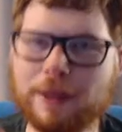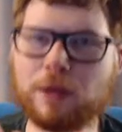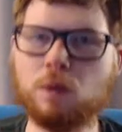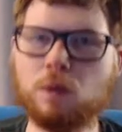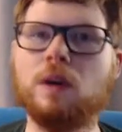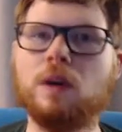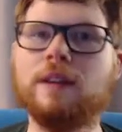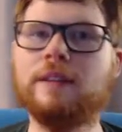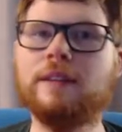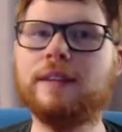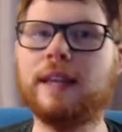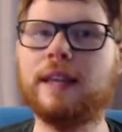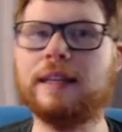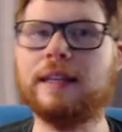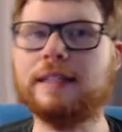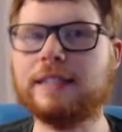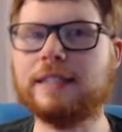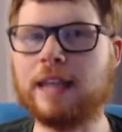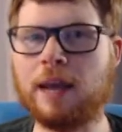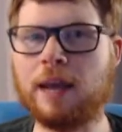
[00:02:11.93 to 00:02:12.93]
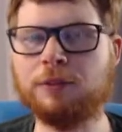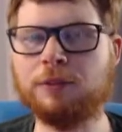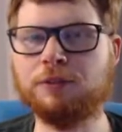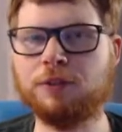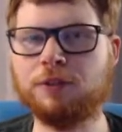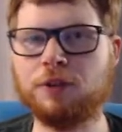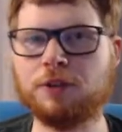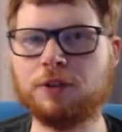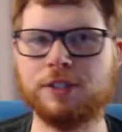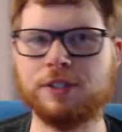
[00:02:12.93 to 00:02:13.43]
one thing at a time to
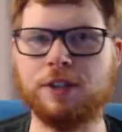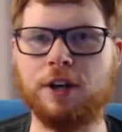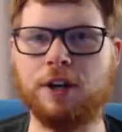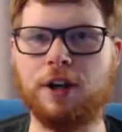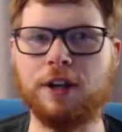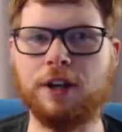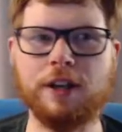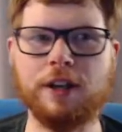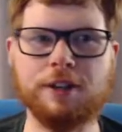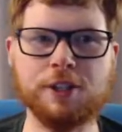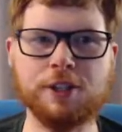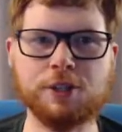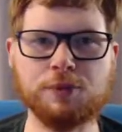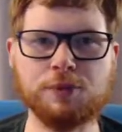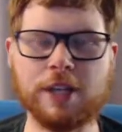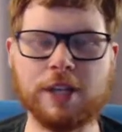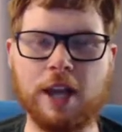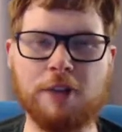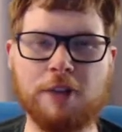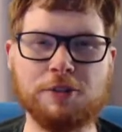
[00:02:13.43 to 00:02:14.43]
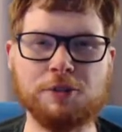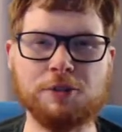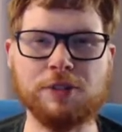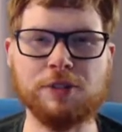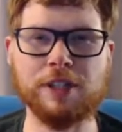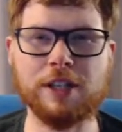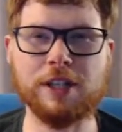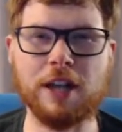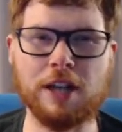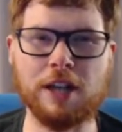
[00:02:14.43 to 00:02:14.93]
focus on, and this week I was
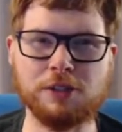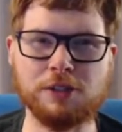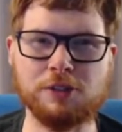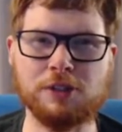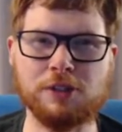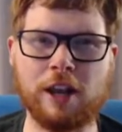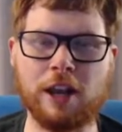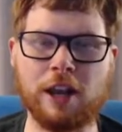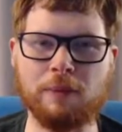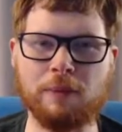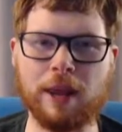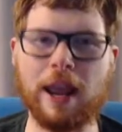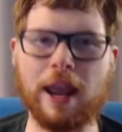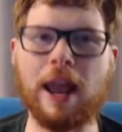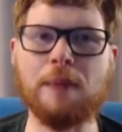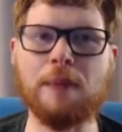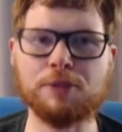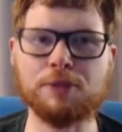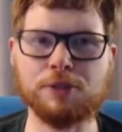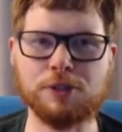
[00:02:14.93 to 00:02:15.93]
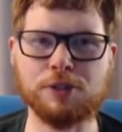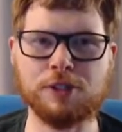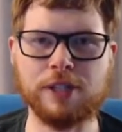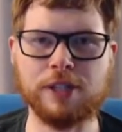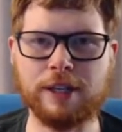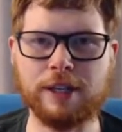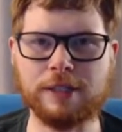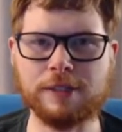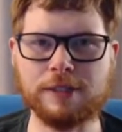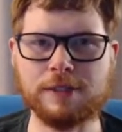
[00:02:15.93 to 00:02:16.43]
really concentrating on my aperture
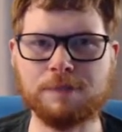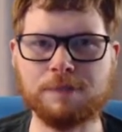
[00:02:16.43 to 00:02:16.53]
settings.